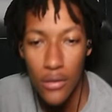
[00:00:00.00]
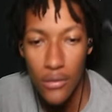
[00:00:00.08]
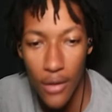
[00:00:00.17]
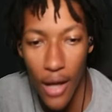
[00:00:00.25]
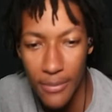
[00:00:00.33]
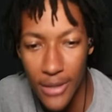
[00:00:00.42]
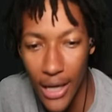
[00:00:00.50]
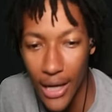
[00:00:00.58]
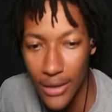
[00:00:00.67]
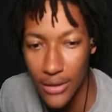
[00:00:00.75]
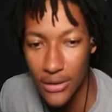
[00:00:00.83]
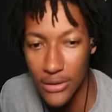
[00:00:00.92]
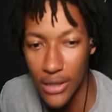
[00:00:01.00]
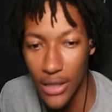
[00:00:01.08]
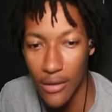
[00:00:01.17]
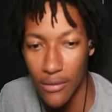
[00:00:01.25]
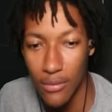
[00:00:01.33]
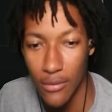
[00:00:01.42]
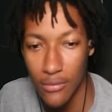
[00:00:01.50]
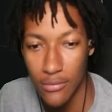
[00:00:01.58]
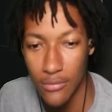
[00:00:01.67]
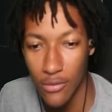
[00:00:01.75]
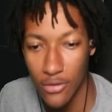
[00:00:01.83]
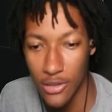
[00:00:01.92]
I'm tired of this game, bro.
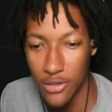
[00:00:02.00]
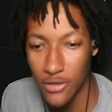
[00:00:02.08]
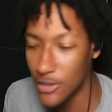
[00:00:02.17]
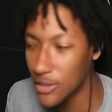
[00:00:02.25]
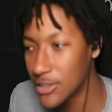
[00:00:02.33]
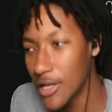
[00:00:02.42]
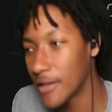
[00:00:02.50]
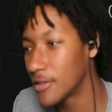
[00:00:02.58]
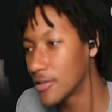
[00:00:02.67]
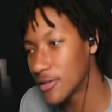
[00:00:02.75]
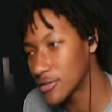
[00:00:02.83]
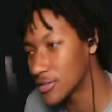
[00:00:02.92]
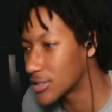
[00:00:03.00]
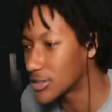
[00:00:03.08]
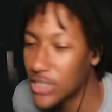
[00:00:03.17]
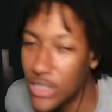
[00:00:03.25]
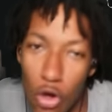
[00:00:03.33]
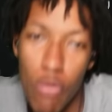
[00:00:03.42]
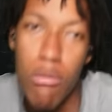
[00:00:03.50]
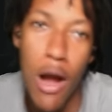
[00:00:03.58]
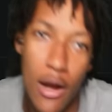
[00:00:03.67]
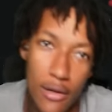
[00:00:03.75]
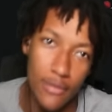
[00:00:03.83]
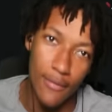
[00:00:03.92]
So this, this, that, it's, it's a slow burner.